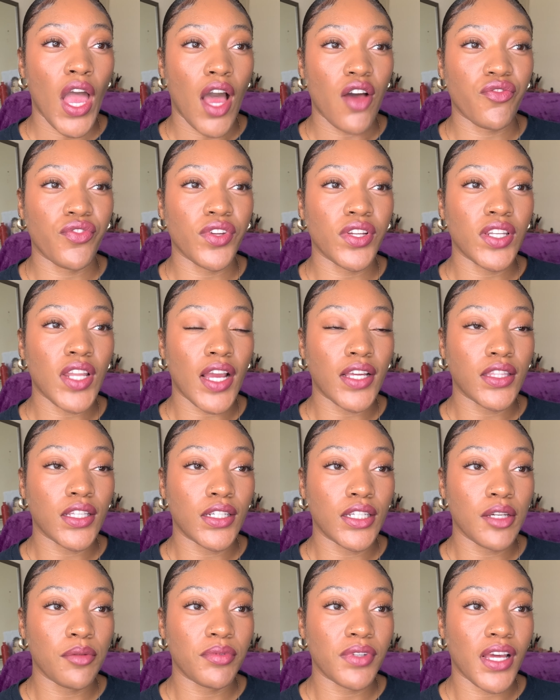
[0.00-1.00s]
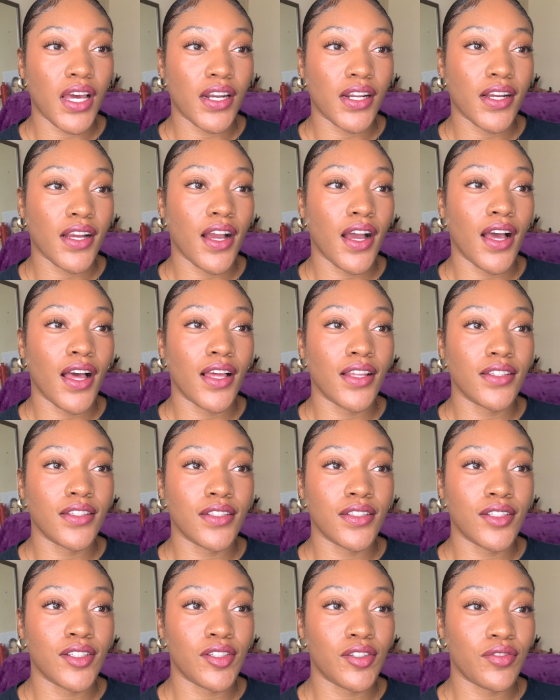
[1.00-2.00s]
feel like the lip liner kind
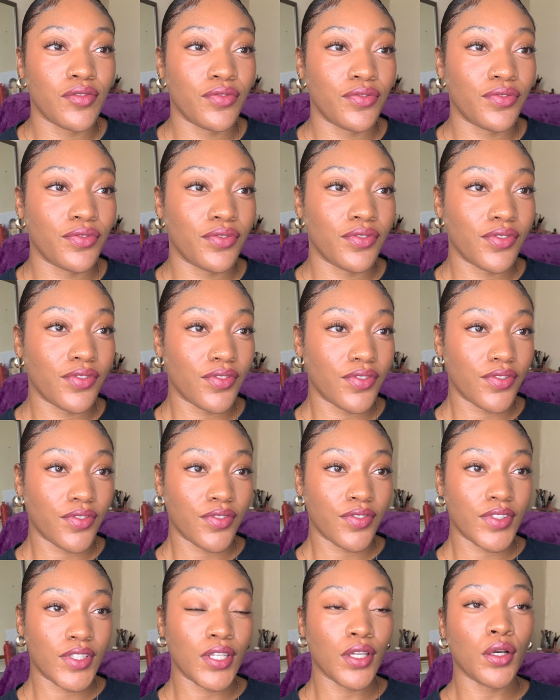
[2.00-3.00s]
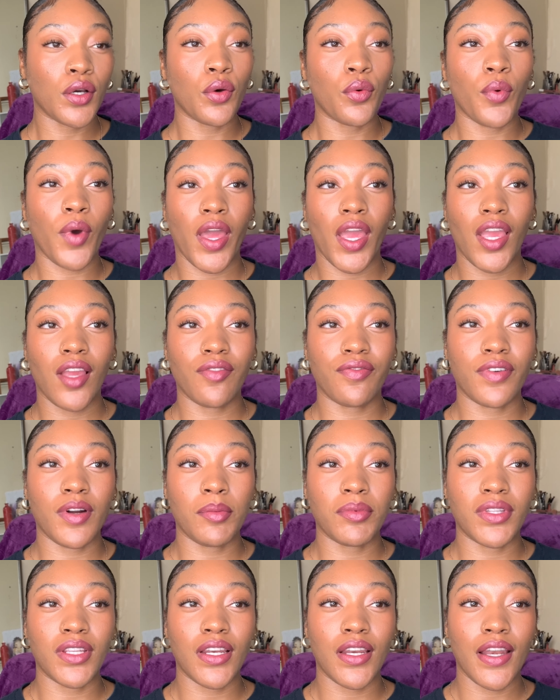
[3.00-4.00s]
of took away
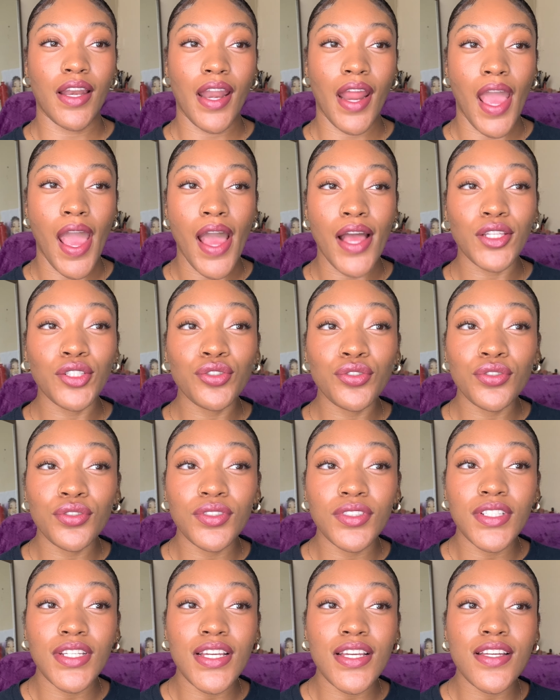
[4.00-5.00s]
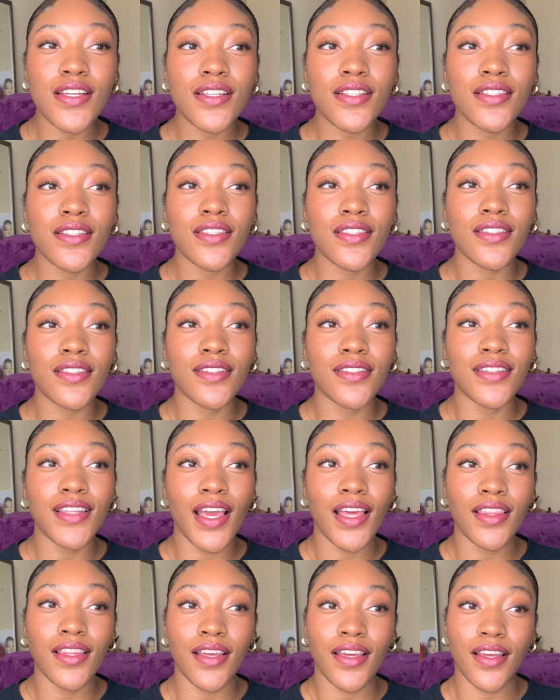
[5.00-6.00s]
from the naturalness
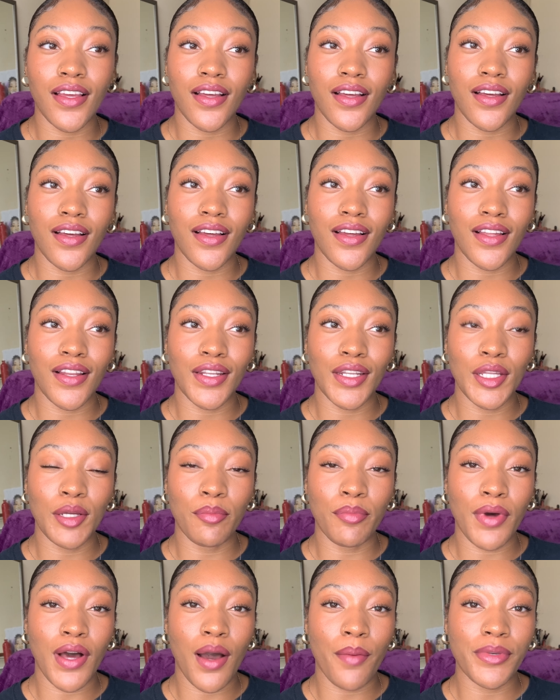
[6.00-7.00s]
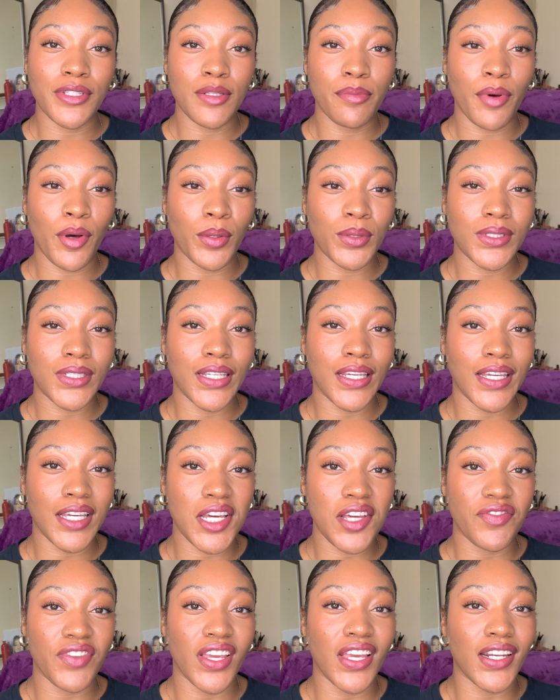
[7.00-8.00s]
that the uh, lip balm is supposed to
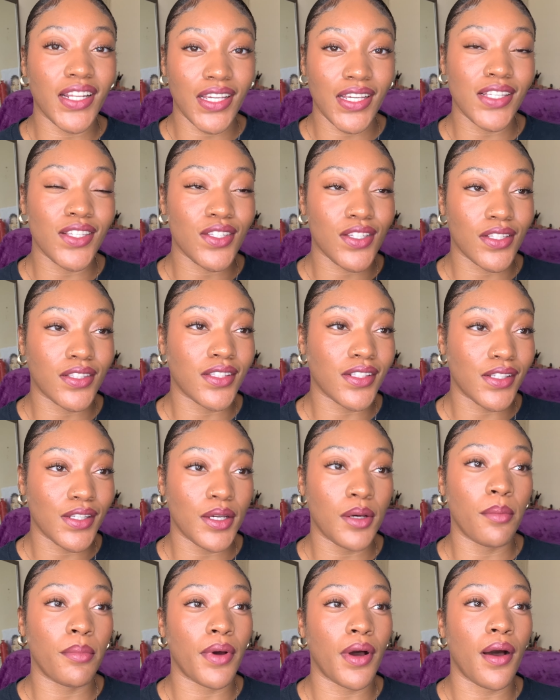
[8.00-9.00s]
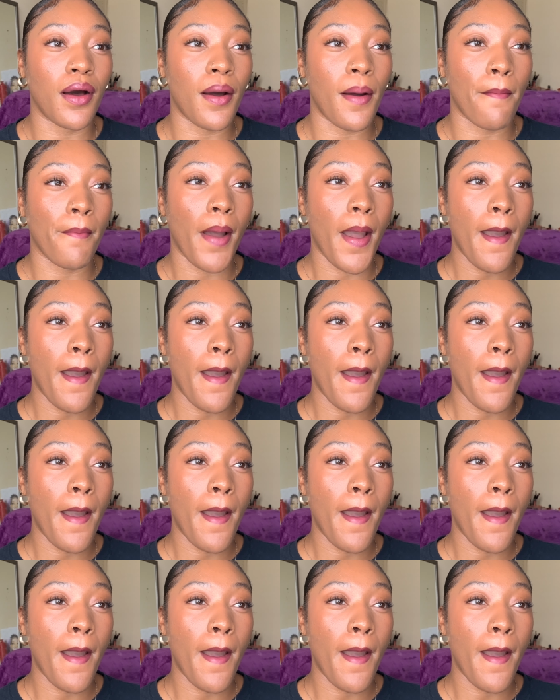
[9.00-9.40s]
give. It is just a lip balm,